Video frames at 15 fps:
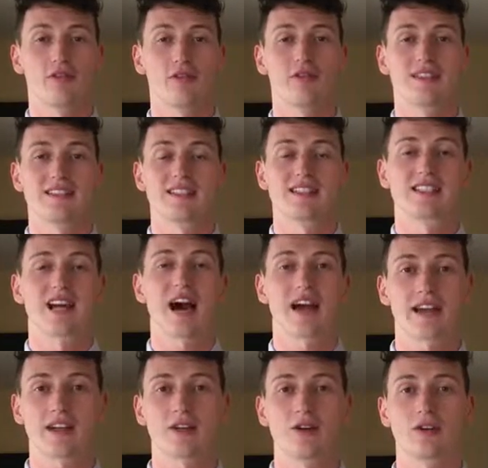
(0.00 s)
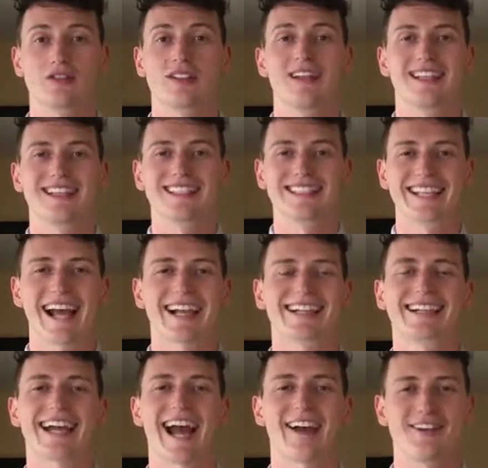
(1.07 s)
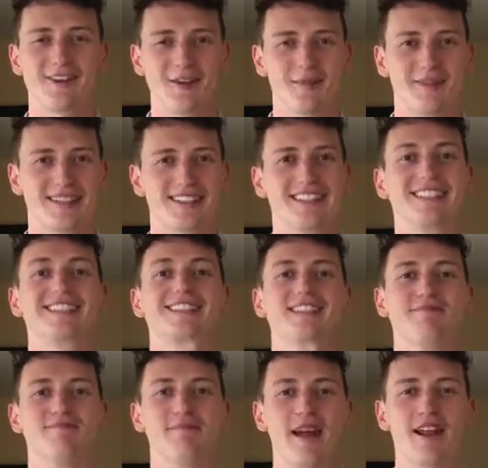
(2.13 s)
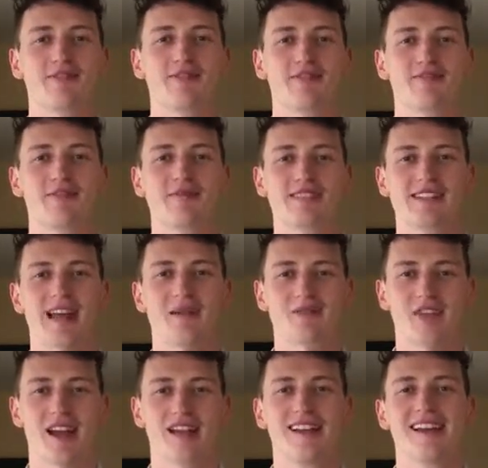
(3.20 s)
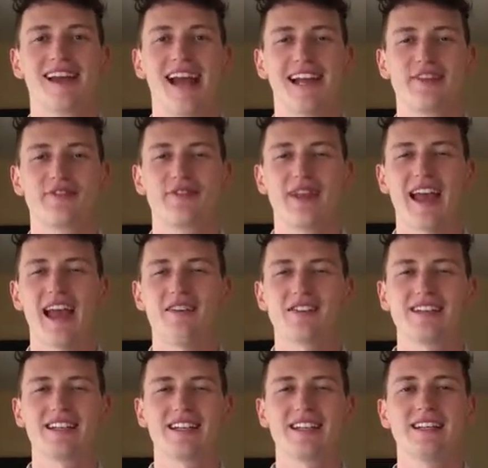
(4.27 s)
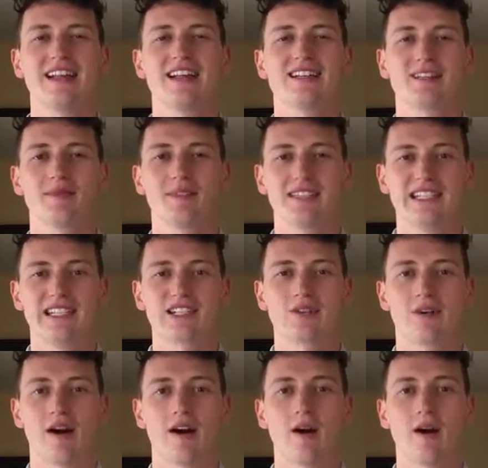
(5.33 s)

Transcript: through this entire course exactly how your business can benefit from Snapchat. And if you ever need some additional